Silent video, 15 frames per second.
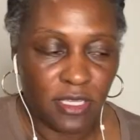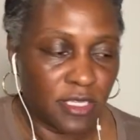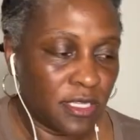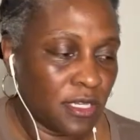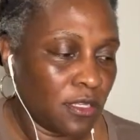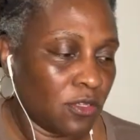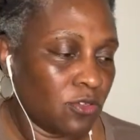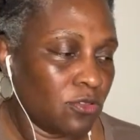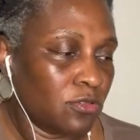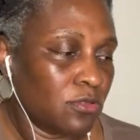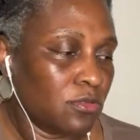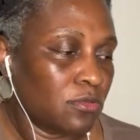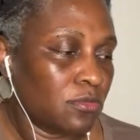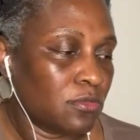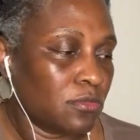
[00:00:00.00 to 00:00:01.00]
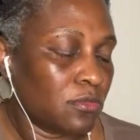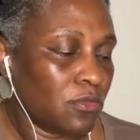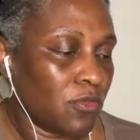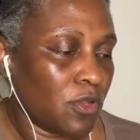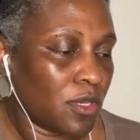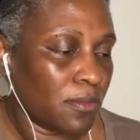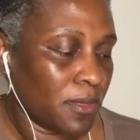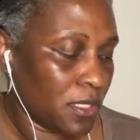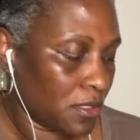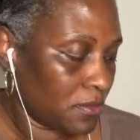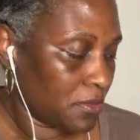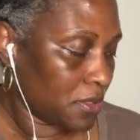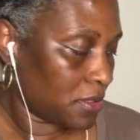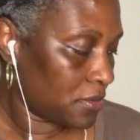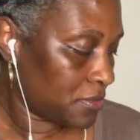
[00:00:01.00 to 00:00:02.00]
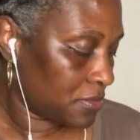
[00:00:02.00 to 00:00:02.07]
yellow watermelon, but